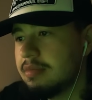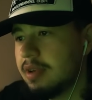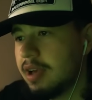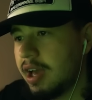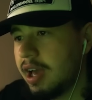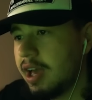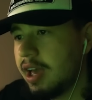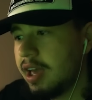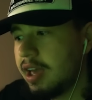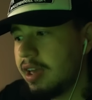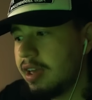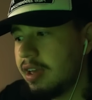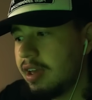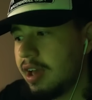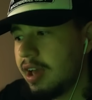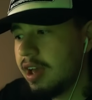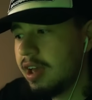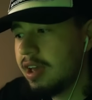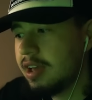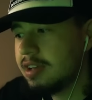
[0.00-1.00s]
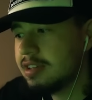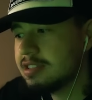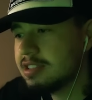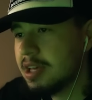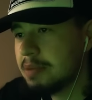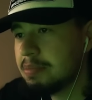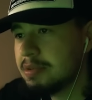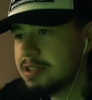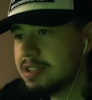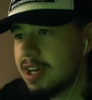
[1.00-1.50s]
Hey, hey,
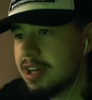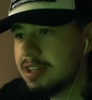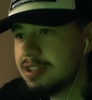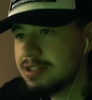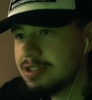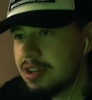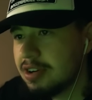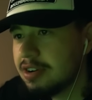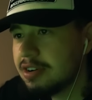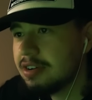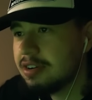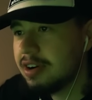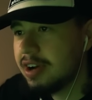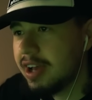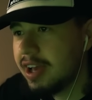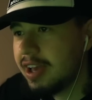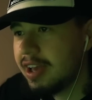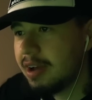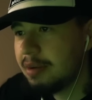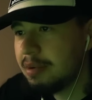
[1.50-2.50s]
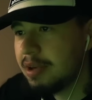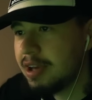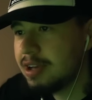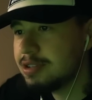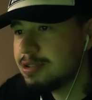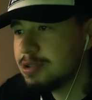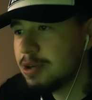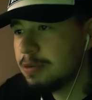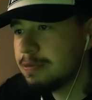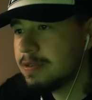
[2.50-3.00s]
step inside a circle. Hey, I'm
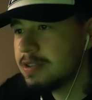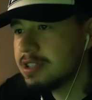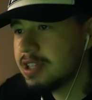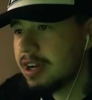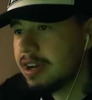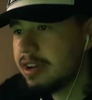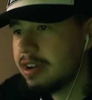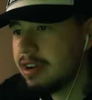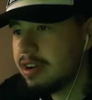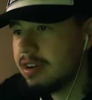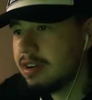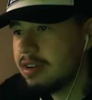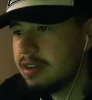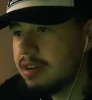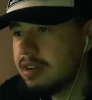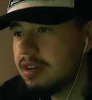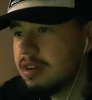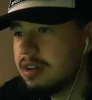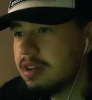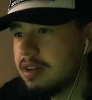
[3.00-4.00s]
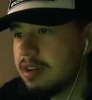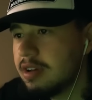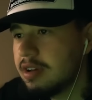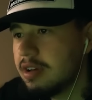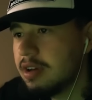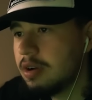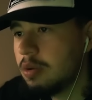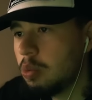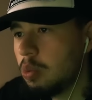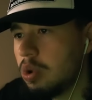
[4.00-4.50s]
getting trophies out here.
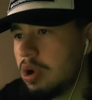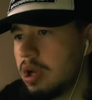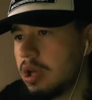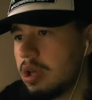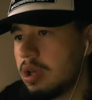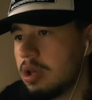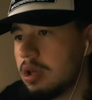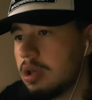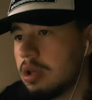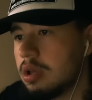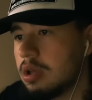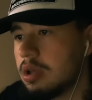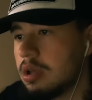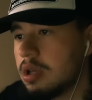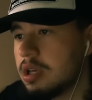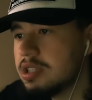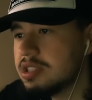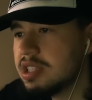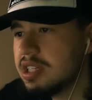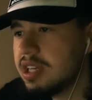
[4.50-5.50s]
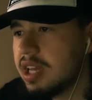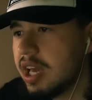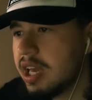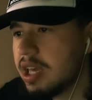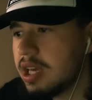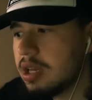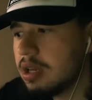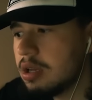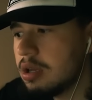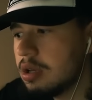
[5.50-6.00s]
What? Is he
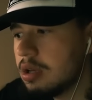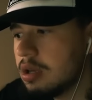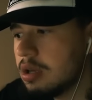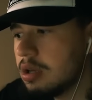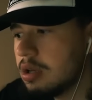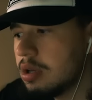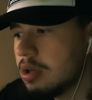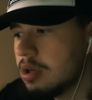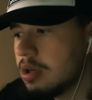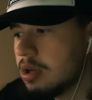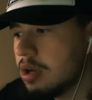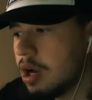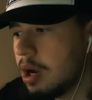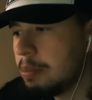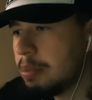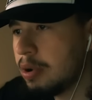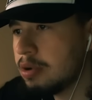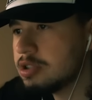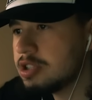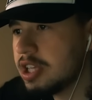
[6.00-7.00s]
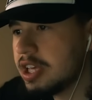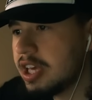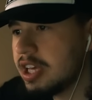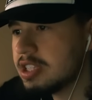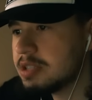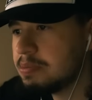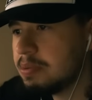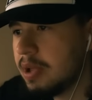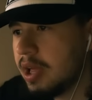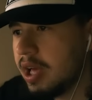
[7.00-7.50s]
naked? Approach the
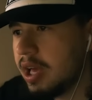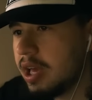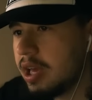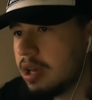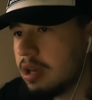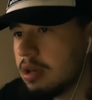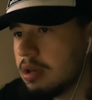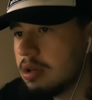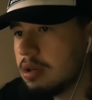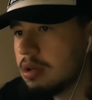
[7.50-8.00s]
kids playing.